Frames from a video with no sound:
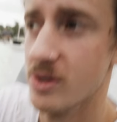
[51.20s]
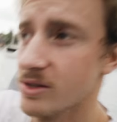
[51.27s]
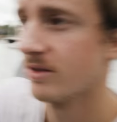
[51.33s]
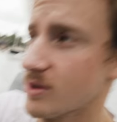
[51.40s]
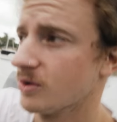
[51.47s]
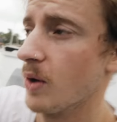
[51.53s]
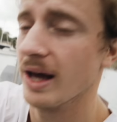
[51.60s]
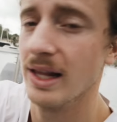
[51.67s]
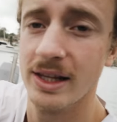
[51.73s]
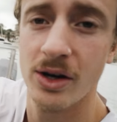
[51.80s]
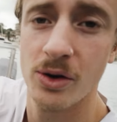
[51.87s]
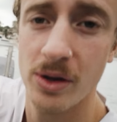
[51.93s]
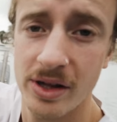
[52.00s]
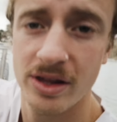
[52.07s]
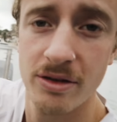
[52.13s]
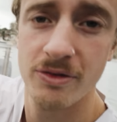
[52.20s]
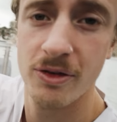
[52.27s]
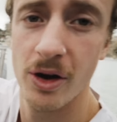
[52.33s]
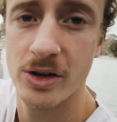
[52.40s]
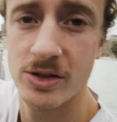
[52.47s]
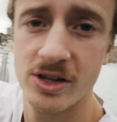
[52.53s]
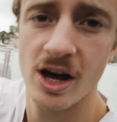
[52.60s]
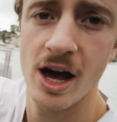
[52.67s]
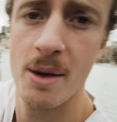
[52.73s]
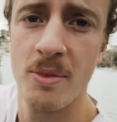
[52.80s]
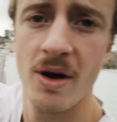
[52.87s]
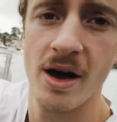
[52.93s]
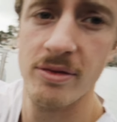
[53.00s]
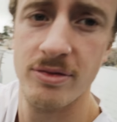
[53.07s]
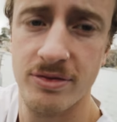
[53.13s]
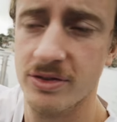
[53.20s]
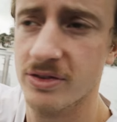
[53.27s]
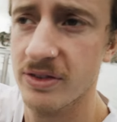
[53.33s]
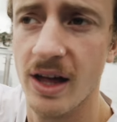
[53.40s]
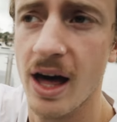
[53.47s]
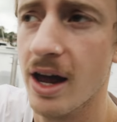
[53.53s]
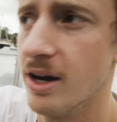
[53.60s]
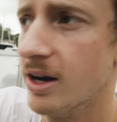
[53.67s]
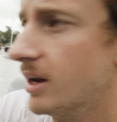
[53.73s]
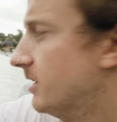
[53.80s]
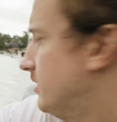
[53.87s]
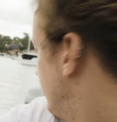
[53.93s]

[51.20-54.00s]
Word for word: is quite literally the first time I've started it.